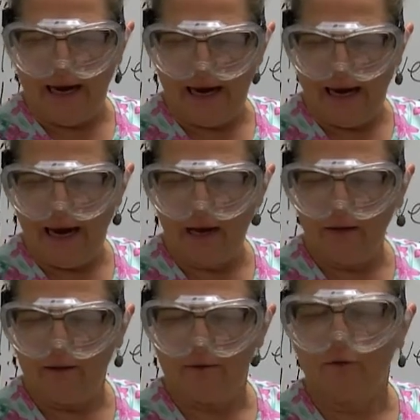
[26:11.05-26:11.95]

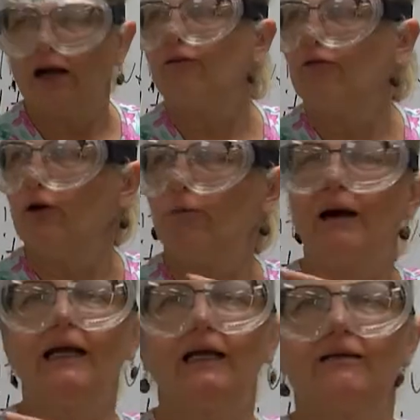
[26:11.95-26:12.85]
And Greg, if you don't
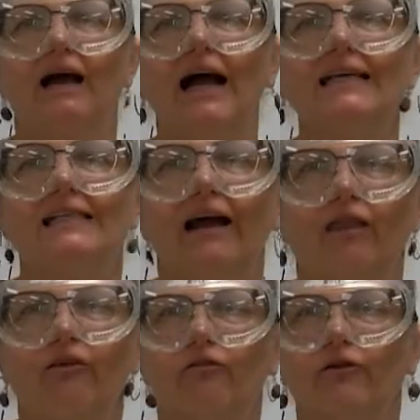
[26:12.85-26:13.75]
mind getting ice out
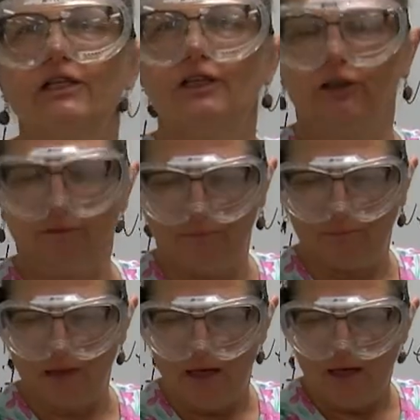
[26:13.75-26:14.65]
of the freezer,
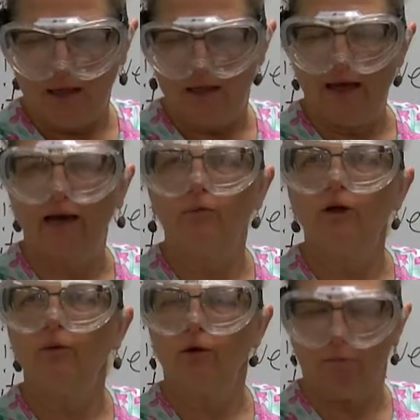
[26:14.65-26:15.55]
then
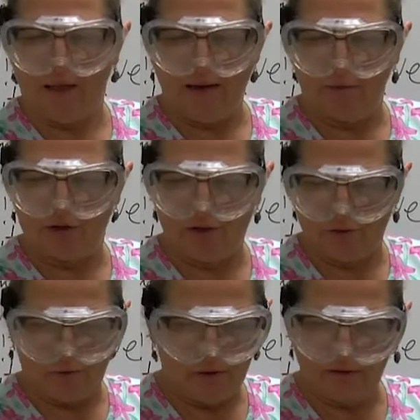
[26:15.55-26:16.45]
we will be able
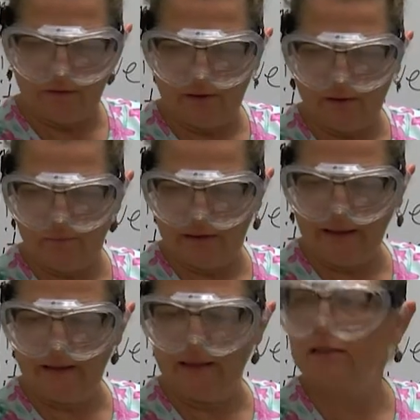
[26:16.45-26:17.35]
to
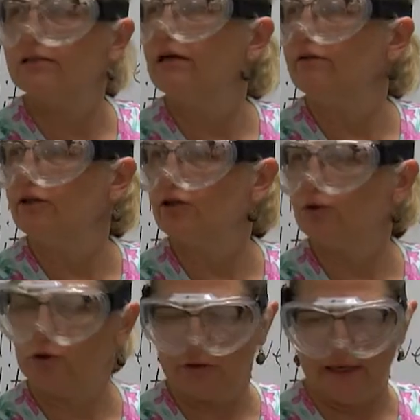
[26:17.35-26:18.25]
complete this. There's 2
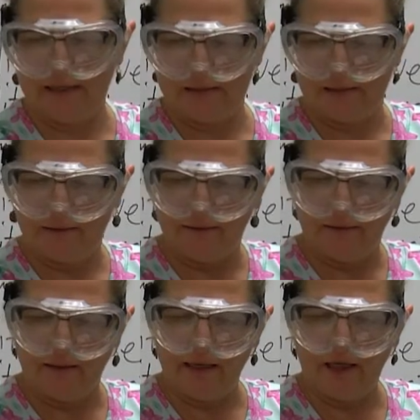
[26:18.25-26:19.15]
trays.
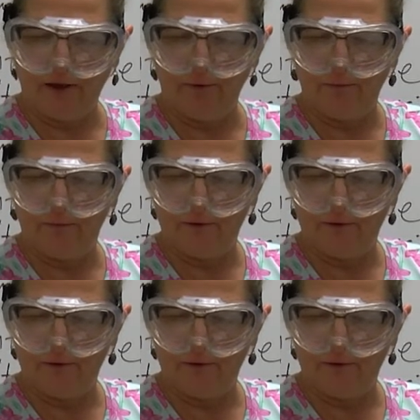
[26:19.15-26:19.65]
Thank you.